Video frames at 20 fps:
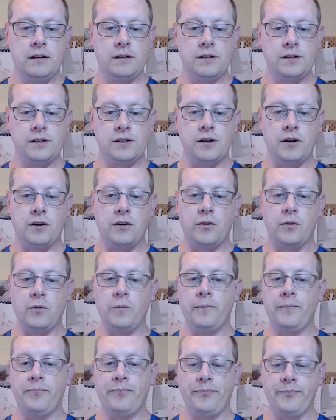
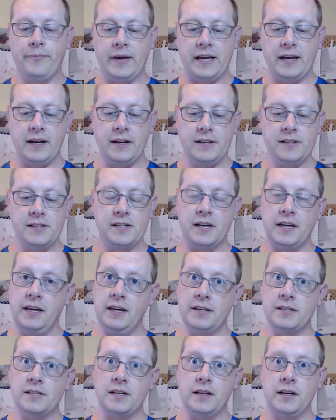So, because
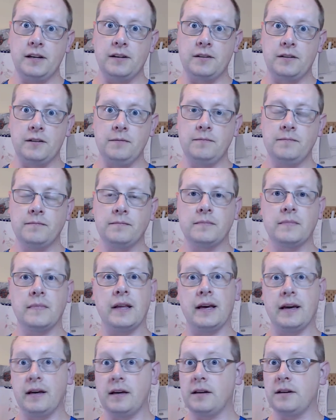he is illegal,
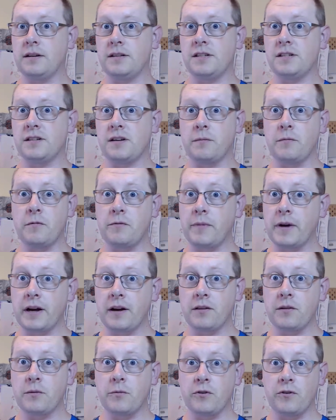and some of my
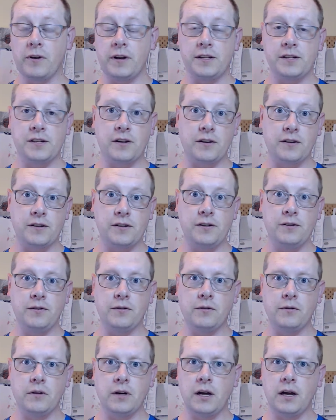other Marines are
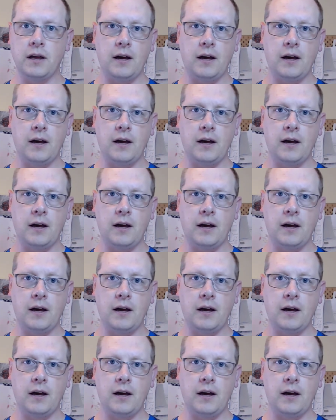too,